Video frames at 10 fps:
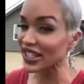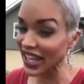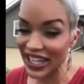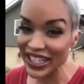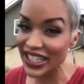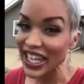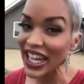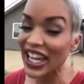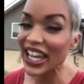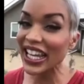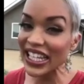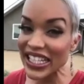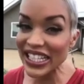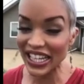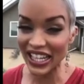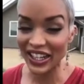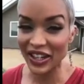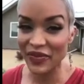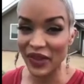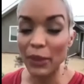not saying it's easy.
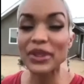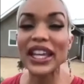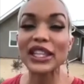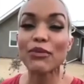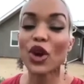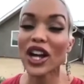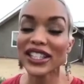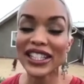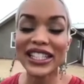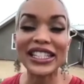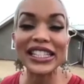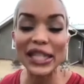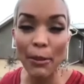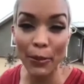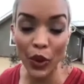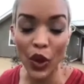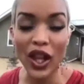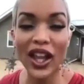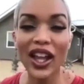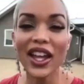I'm saying the process is
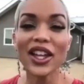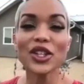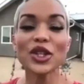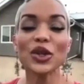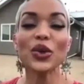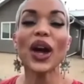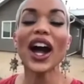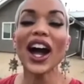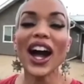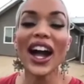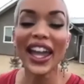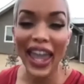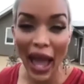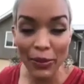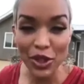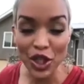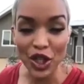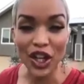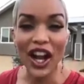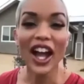simple to
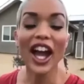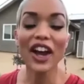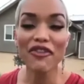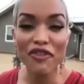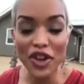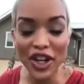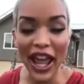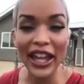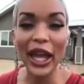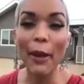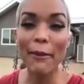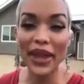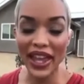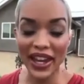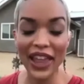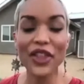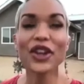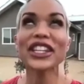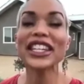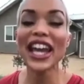capture, convert, and commit. And
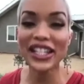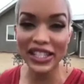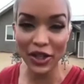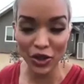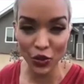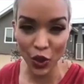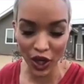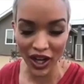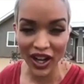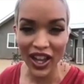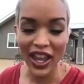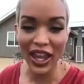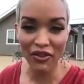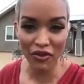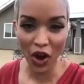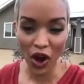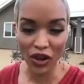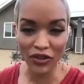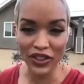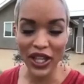there's work
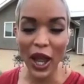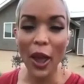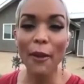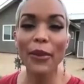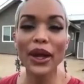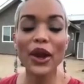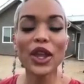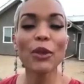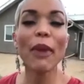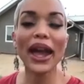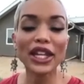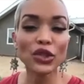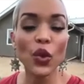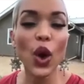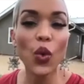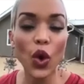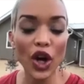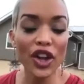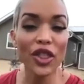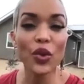involved, but you might as well
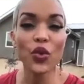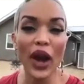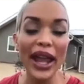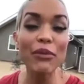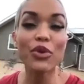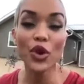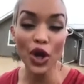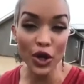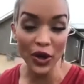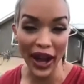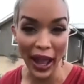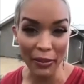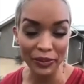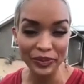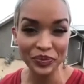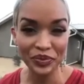work the right program,